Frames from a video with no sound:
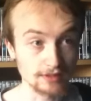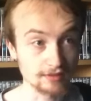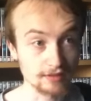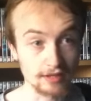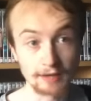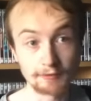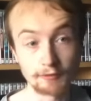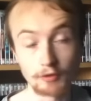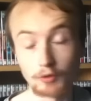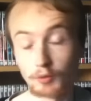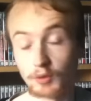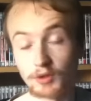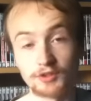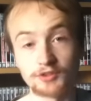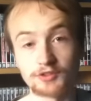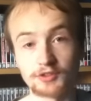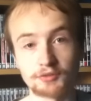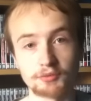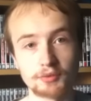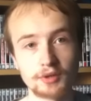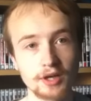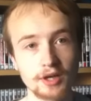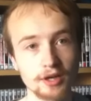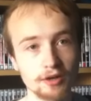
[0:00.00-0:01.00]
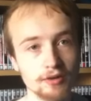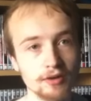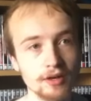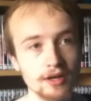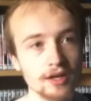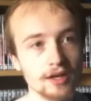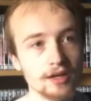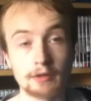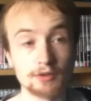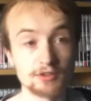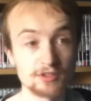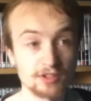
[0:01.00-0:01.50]
There's other ones as well.
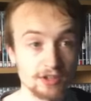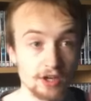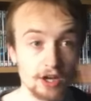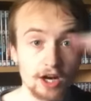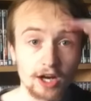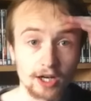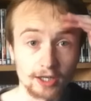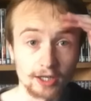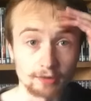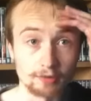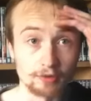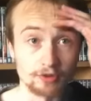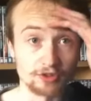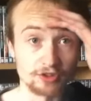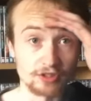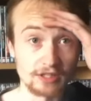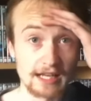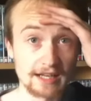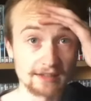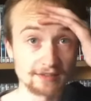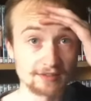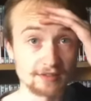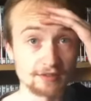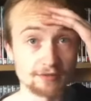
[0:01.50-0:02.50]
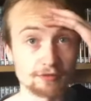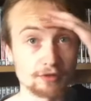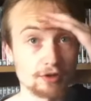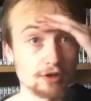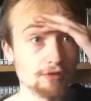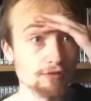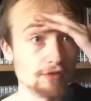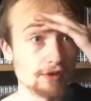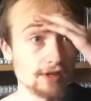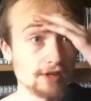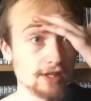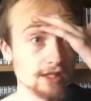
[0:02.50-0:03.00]
It was an arc which lasted for
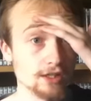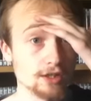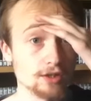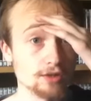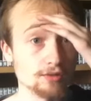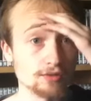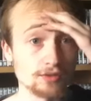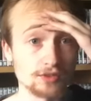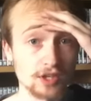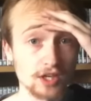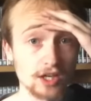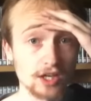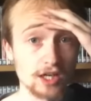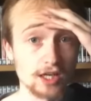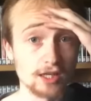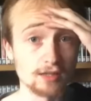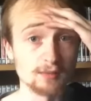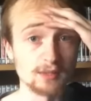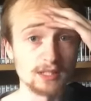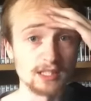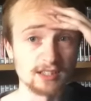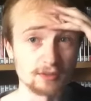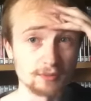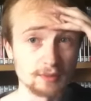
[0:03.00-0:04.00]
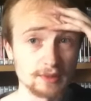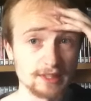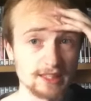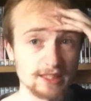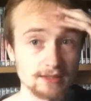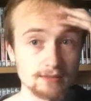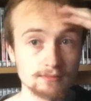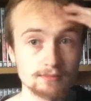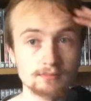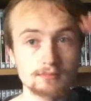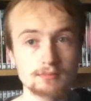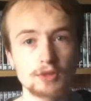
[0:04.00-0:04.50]
a very long time, and there's
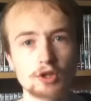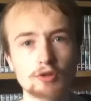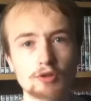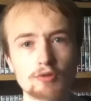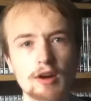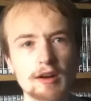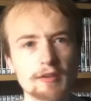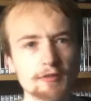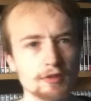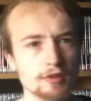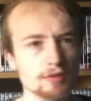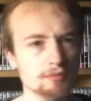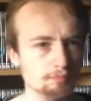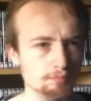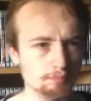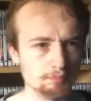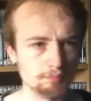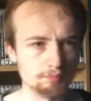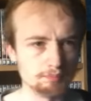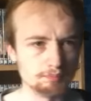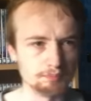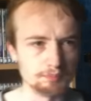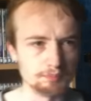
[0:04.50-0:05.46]
been no other